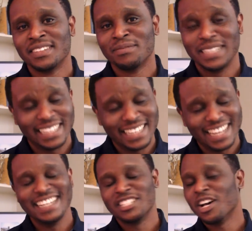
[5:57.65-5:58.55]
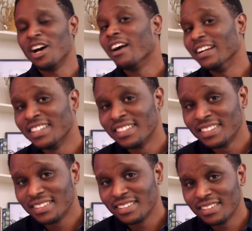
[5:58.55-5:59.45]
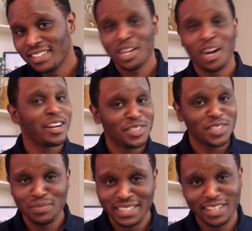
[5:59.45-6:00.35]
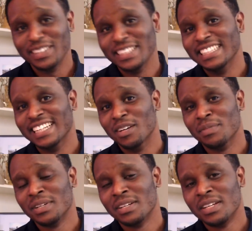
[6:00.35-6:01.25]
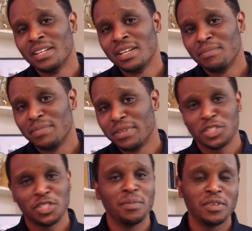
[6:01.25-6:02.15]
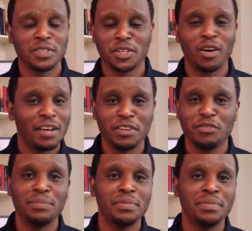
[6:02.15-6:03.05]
But again, it's hard. It's hard to admit that we need help because so often we put